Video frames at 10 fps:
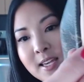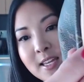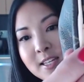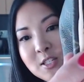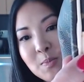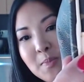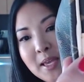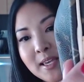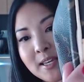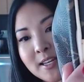it is
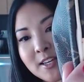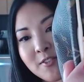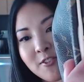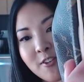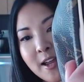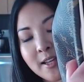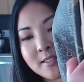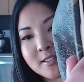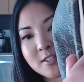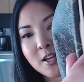made in
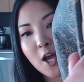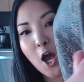France.